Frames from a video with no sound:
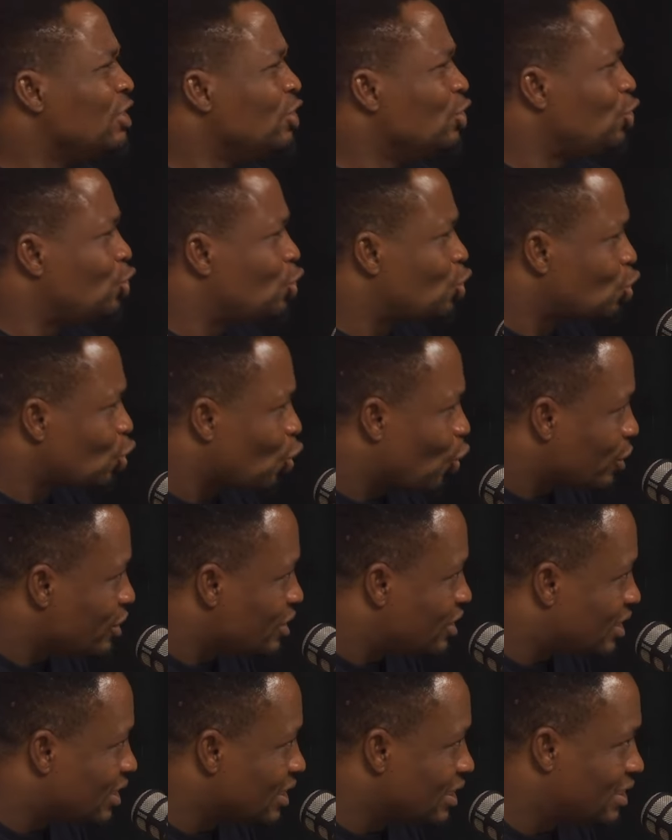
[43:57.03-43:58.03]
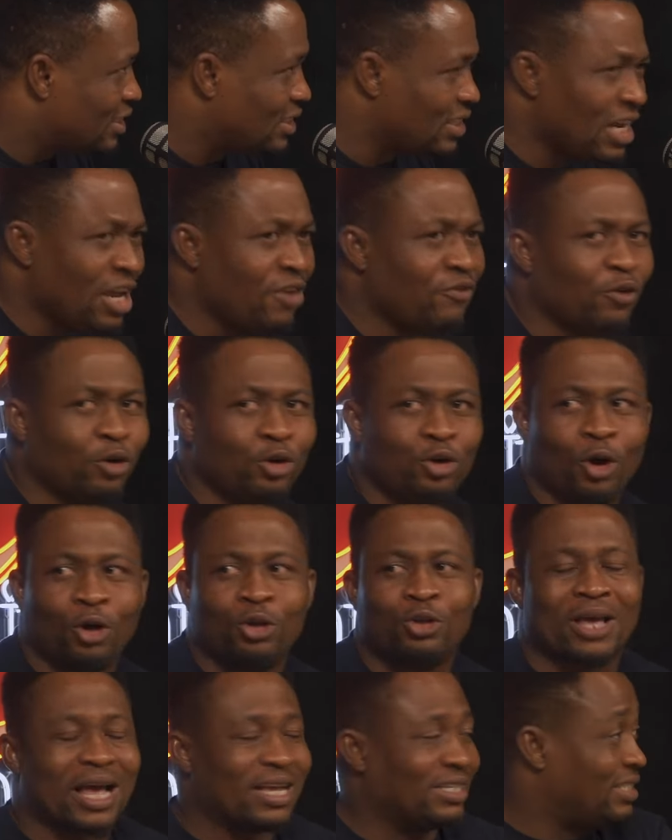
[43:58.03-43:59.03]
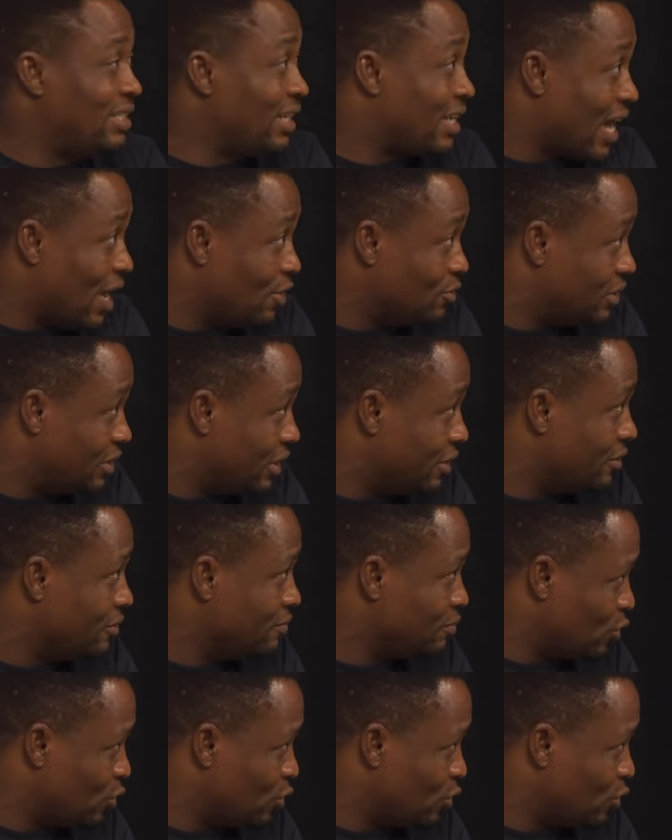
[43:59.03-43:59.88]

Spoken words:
choices, even though you can seek counsel. Do you